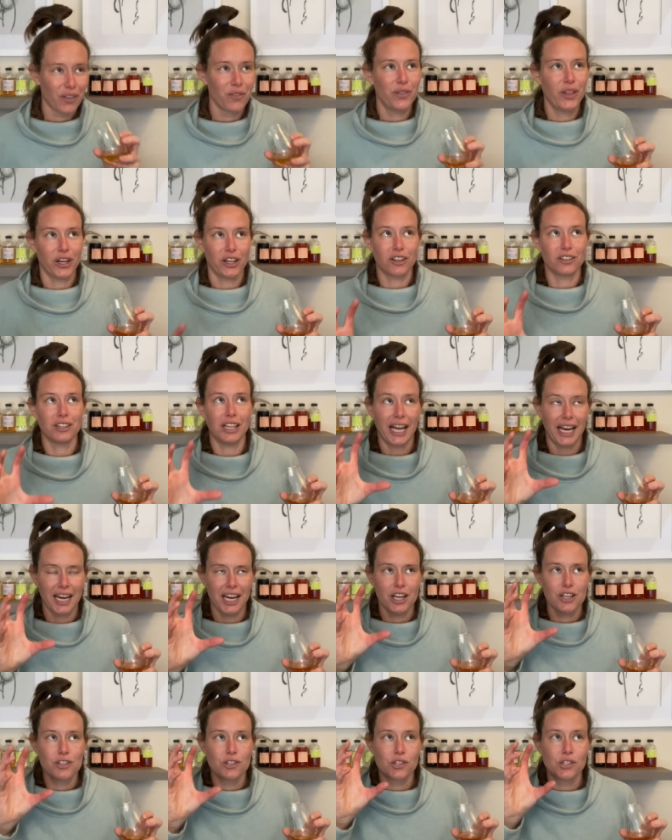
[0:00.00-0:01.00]
that are
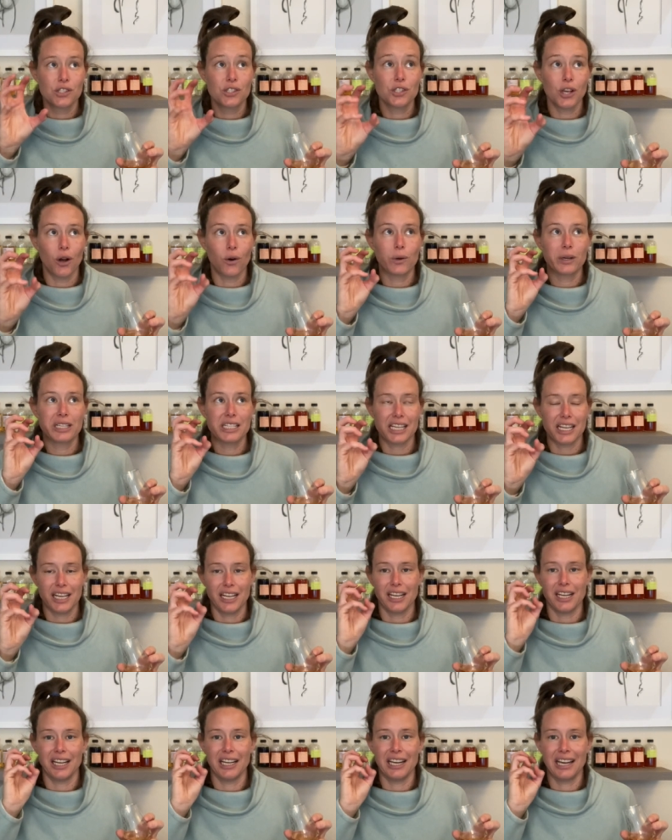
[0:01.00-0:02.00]
like soaked
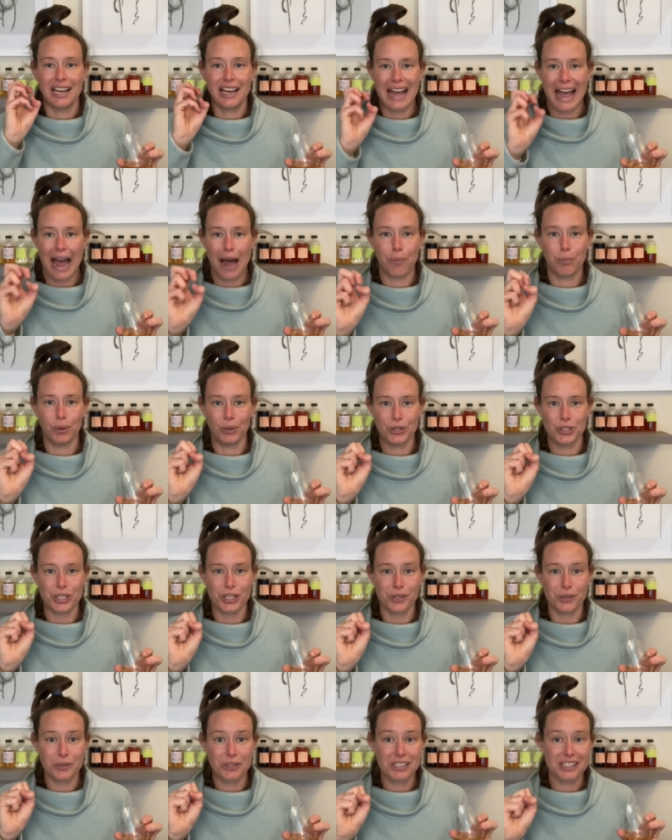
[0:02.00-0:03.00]
in apple
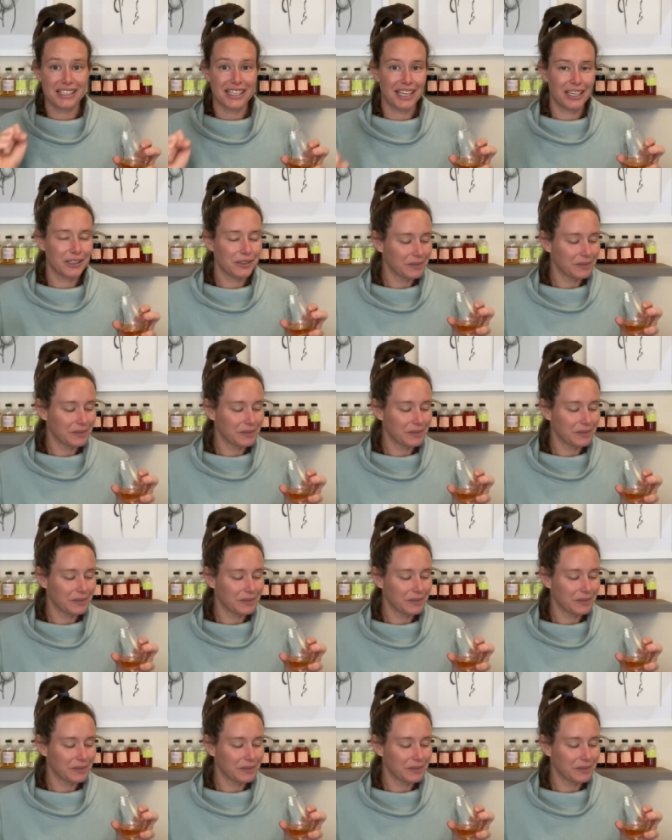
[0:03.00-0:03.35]
juice.